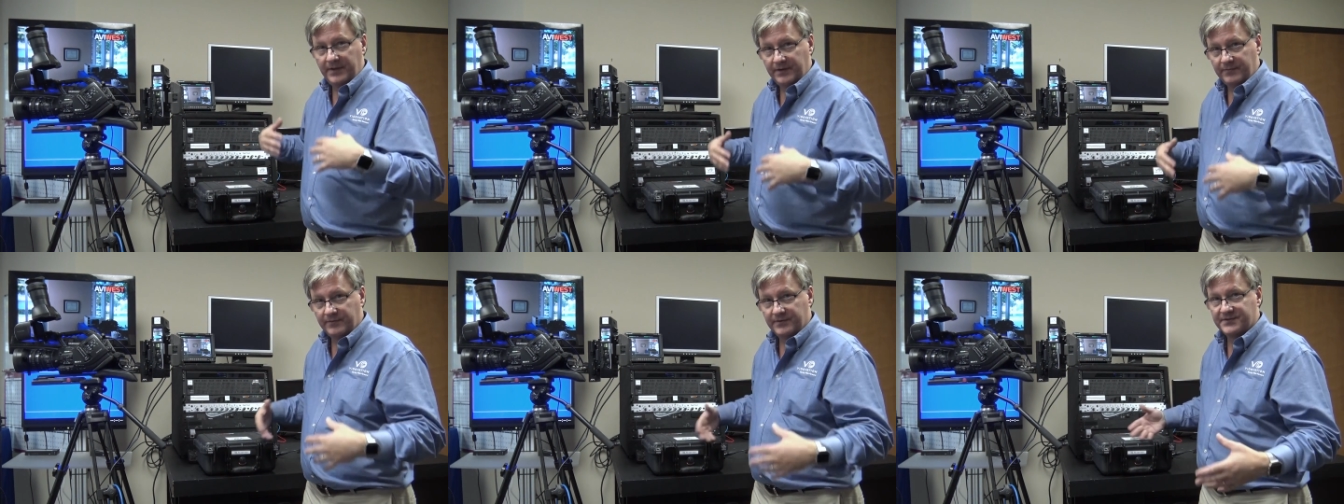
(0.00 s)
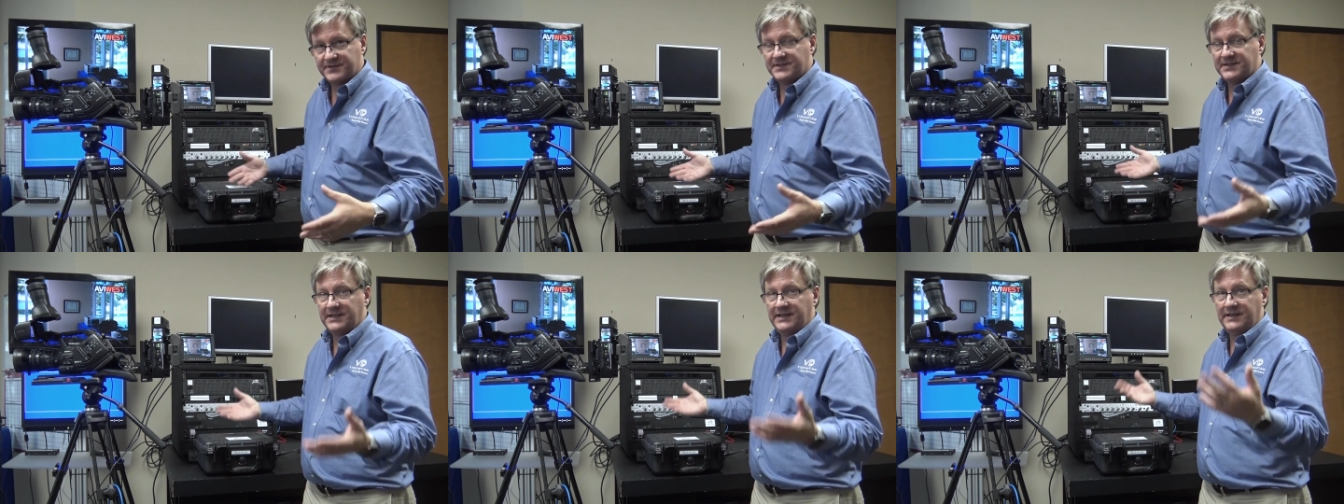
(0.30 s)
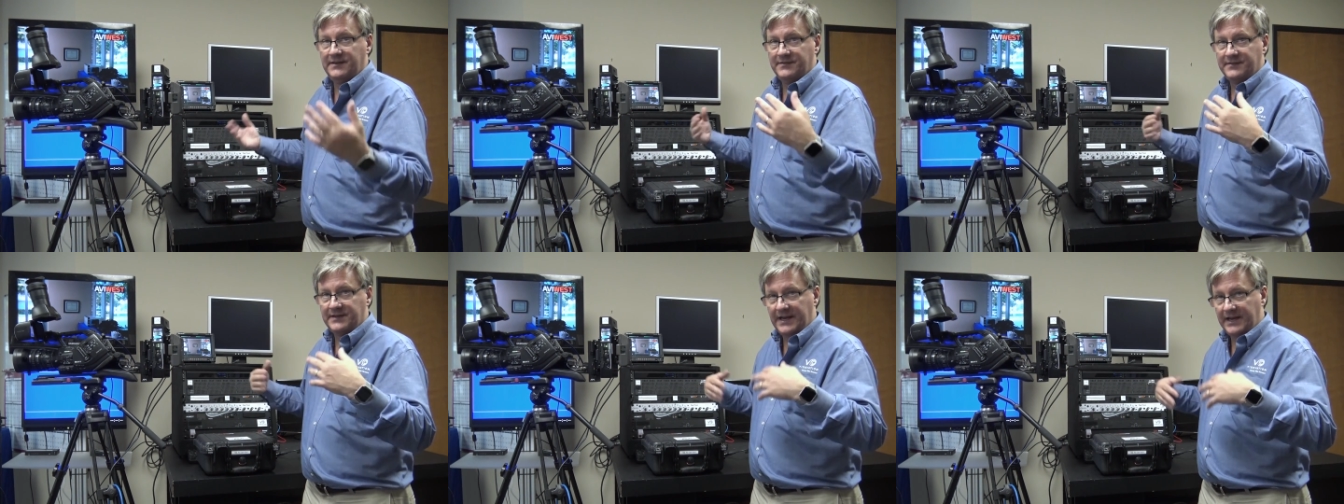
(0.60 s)
It
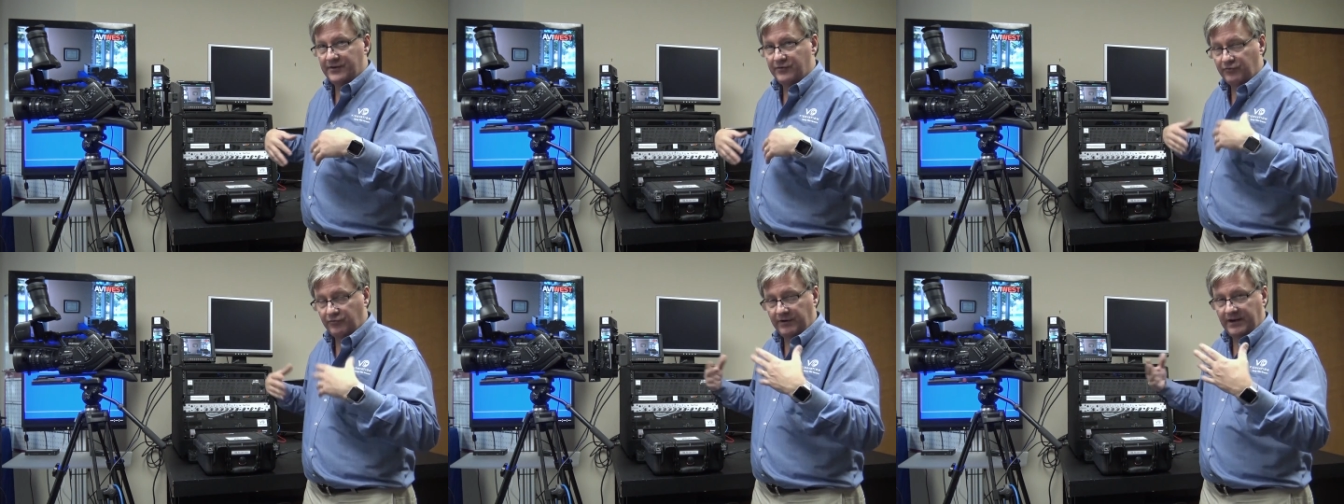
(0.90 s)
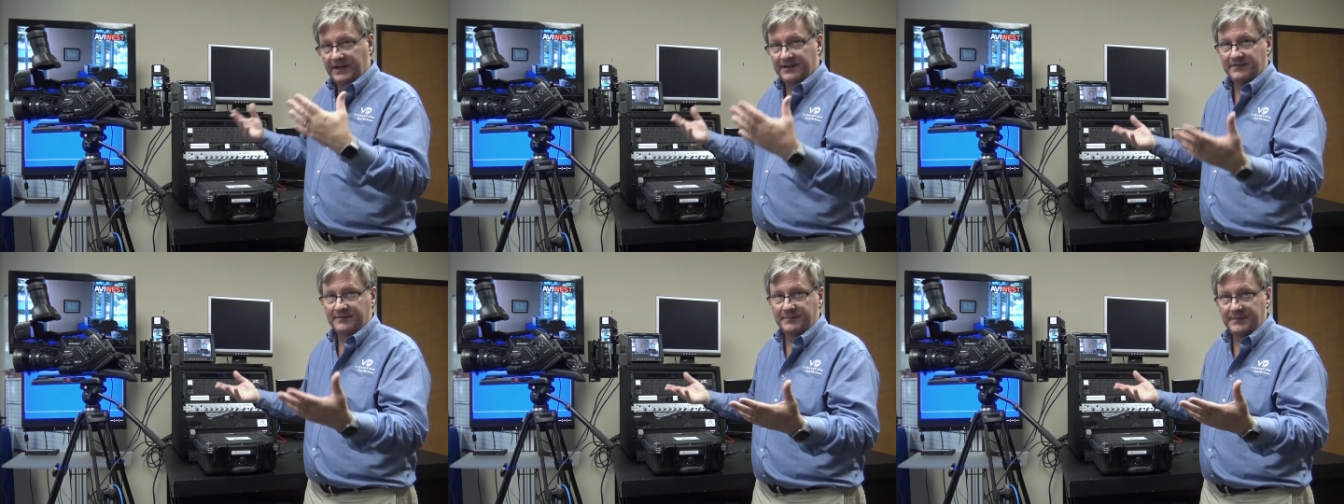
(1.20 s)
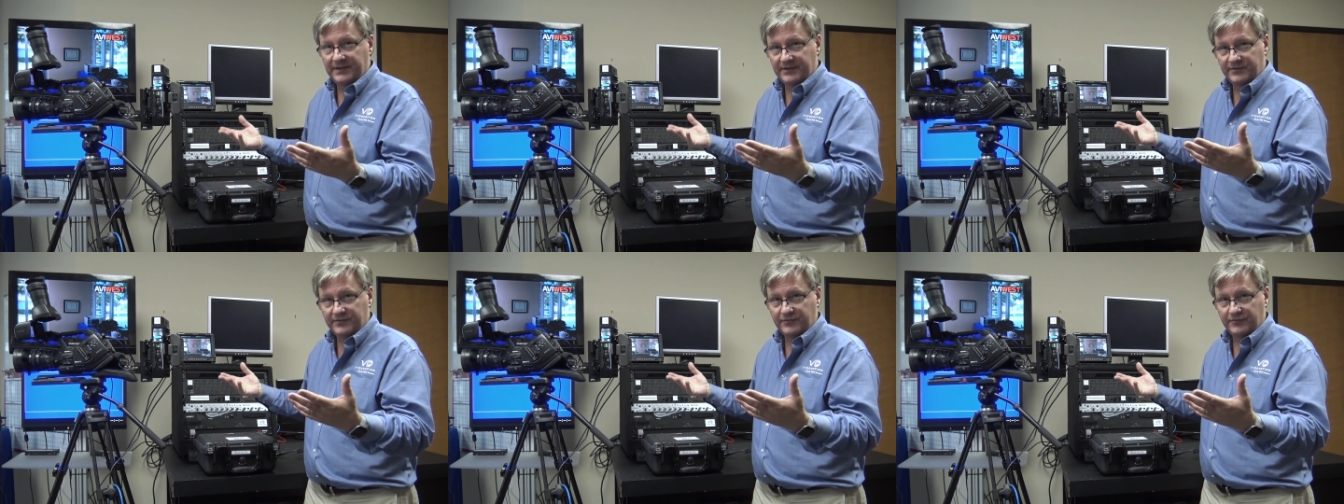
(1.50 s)
receives and
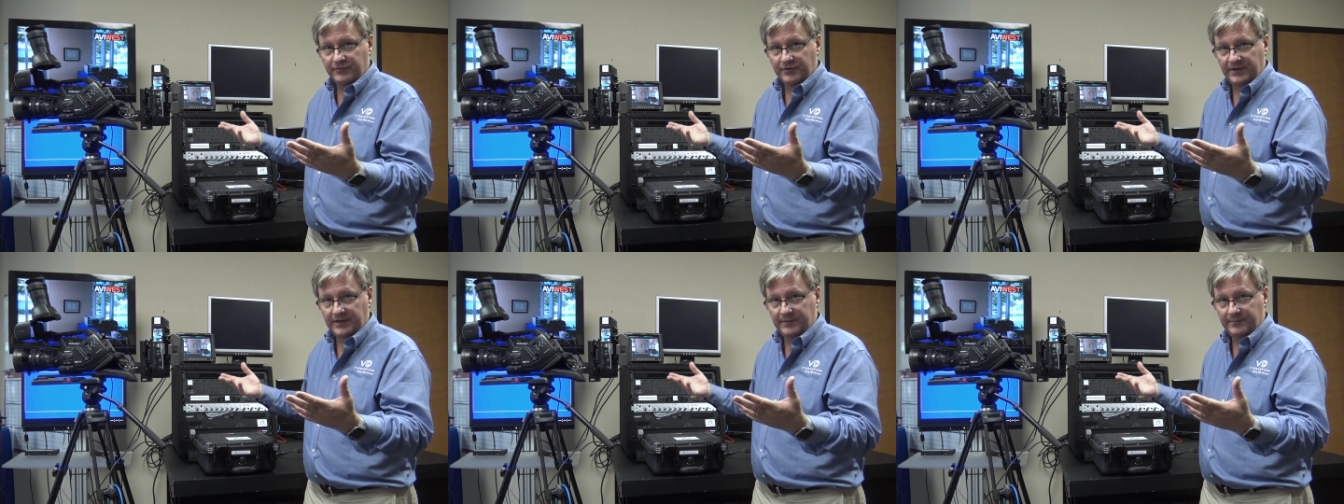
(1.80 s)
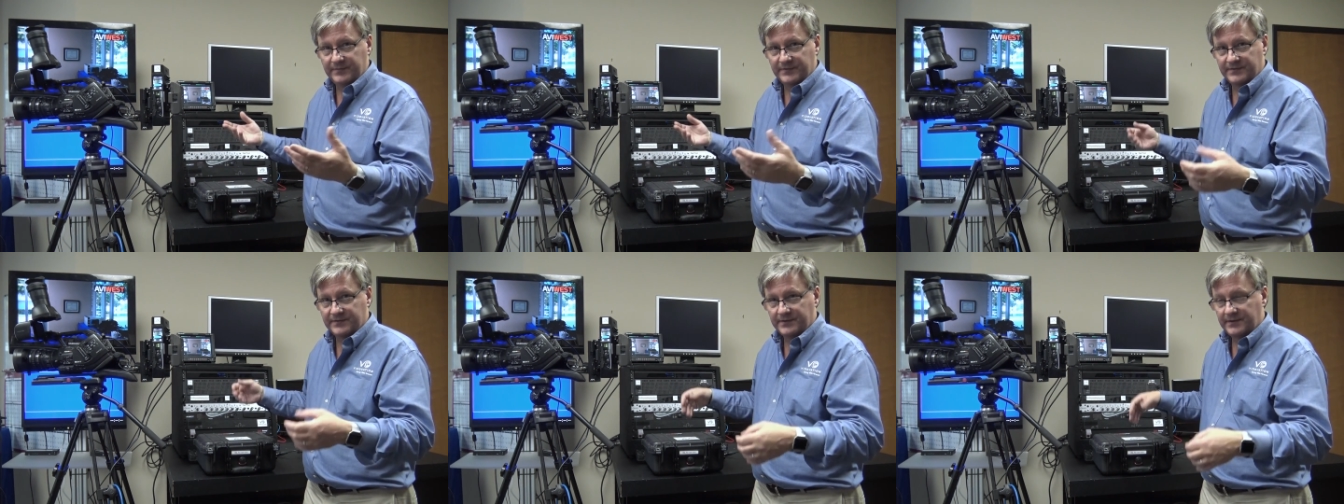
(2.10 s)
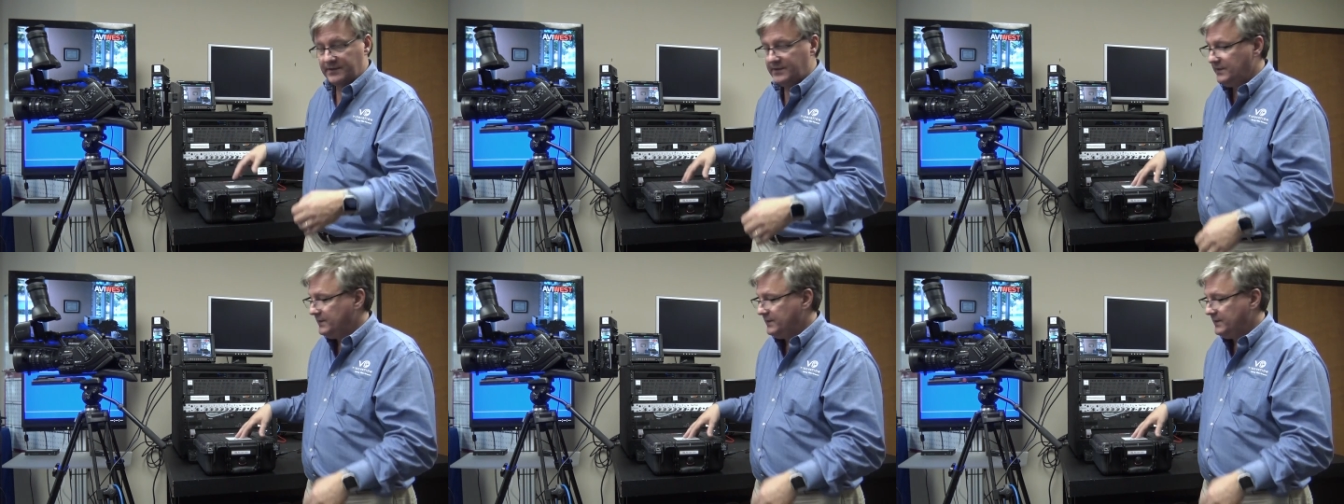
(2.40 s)
transmits streams.